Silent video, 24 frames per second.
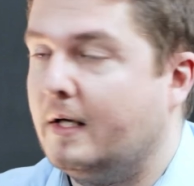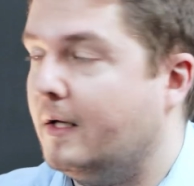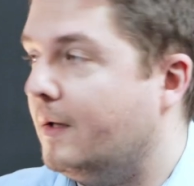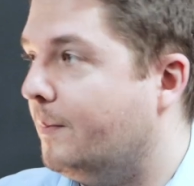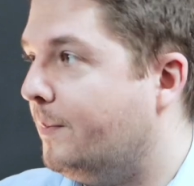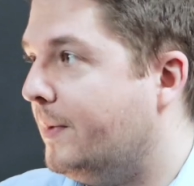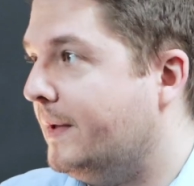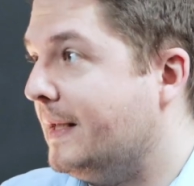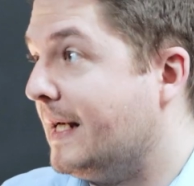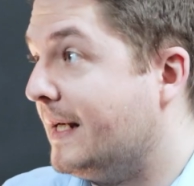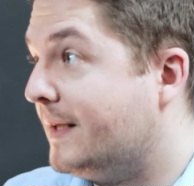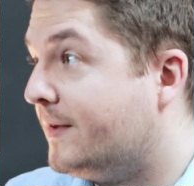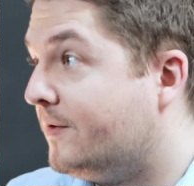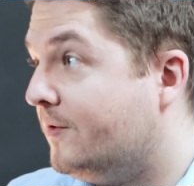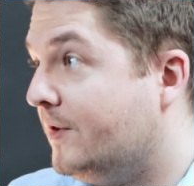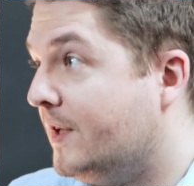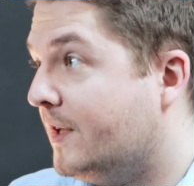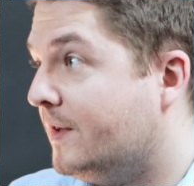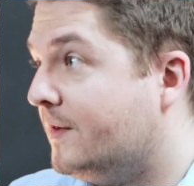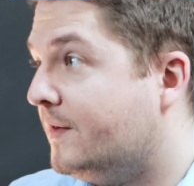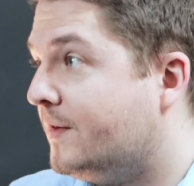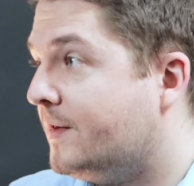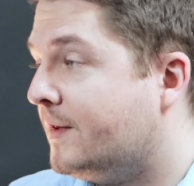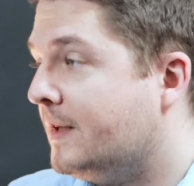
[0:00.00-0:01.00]

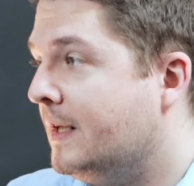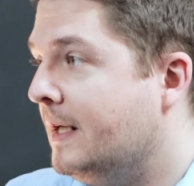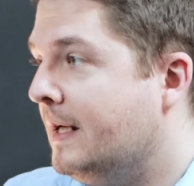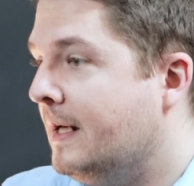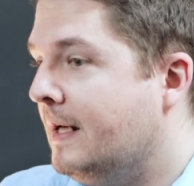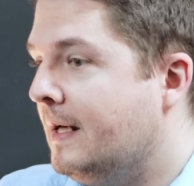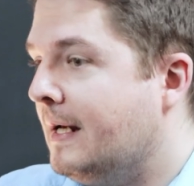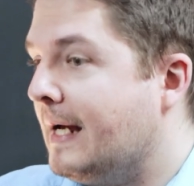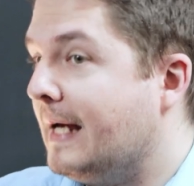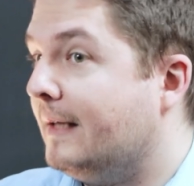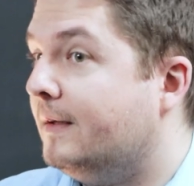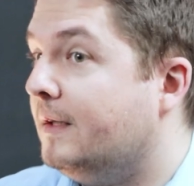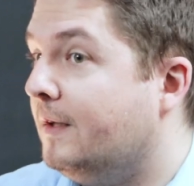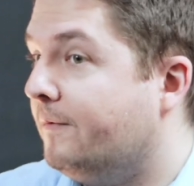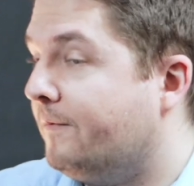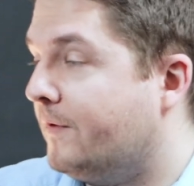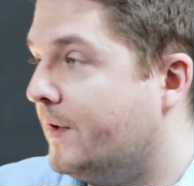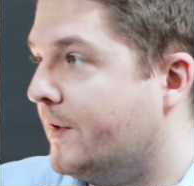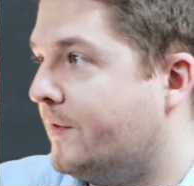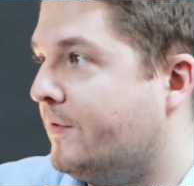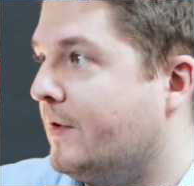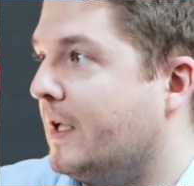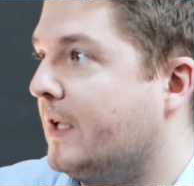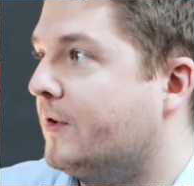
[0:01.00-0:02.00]
pedestrians, and the
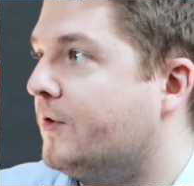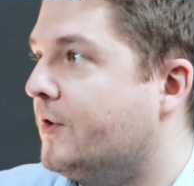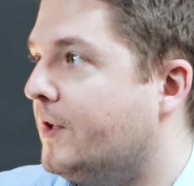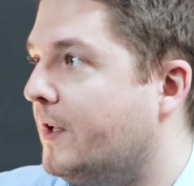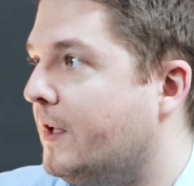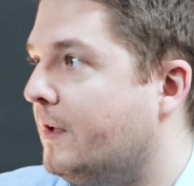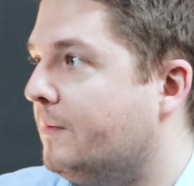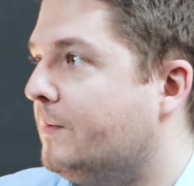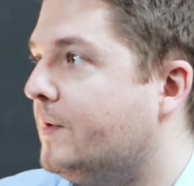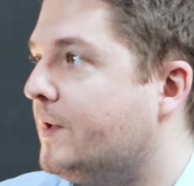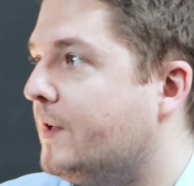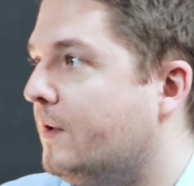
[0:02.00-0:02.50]
infrastructure.